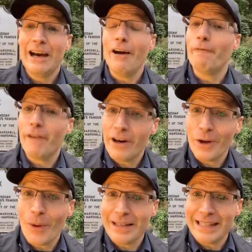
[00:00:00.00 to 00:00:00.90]
A very
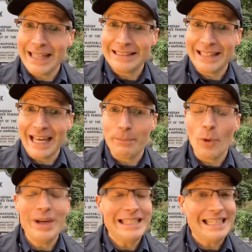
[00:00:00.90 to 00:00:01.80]
wet day today,
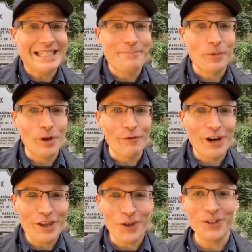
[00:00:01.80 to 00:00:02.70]
but we need it. We're
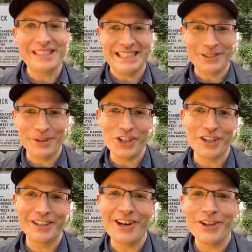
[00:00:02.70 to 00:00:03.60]
very thirsty in the
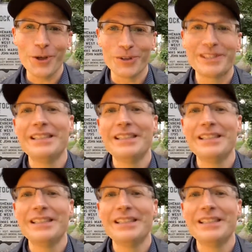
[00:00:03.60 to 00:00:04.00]
region. Carlos,